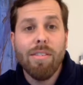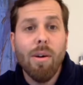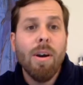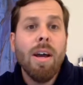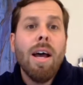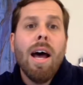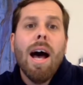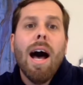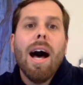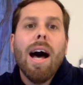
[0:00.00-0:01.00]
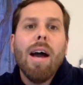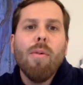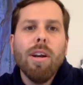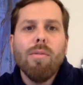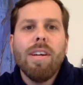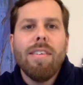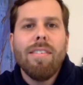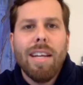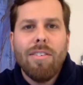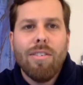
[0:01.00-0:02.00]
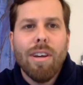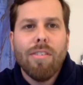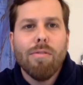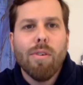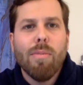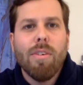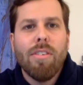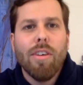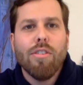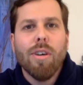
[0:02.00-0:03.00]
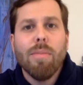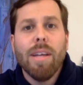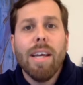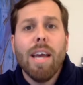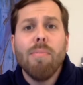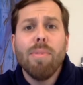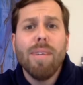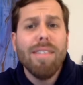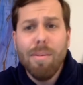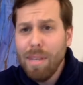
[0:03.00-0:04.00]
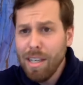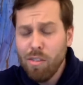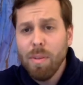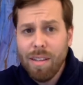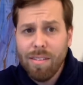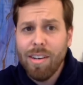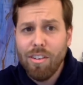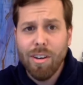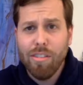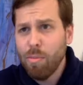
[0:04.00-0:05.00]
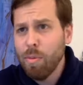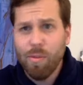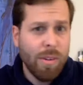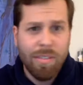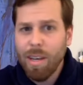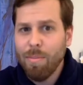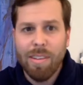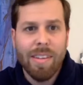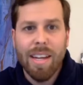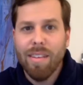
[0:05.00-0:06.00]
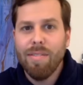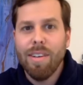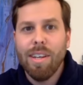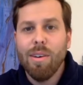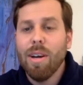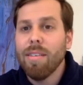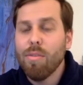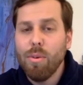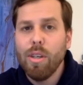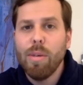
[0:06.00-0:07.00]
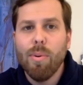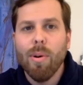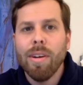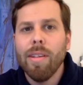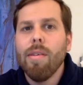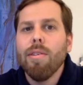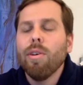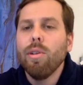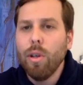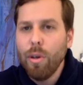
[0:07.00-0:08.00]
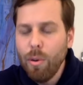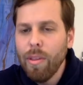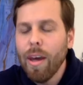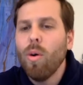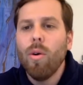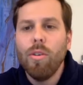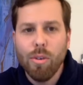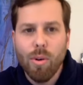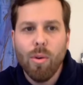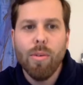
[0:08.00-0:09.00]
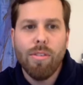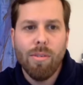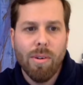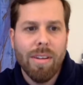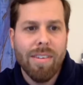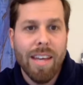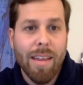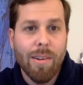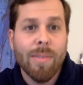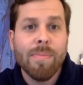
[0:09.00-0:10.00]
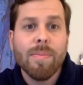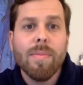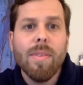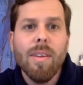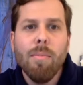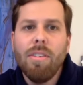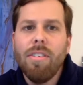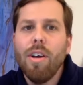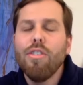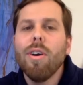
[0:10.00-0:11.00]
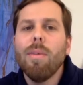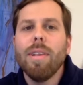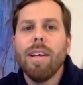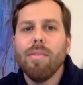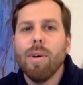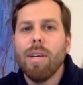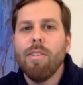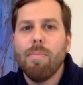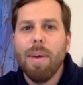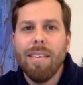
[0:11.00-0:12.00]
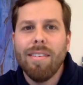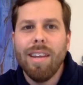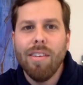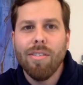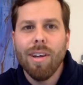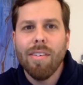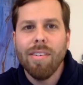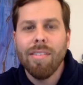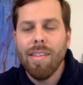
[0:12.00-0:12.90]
So, I want to read a stage direction from Michel Tremblay. And please let me explain stage directions before you skip to the next video, because it's really important. They're the glue that holds your whole story together. Michel Tremblay is one of his best stage directions.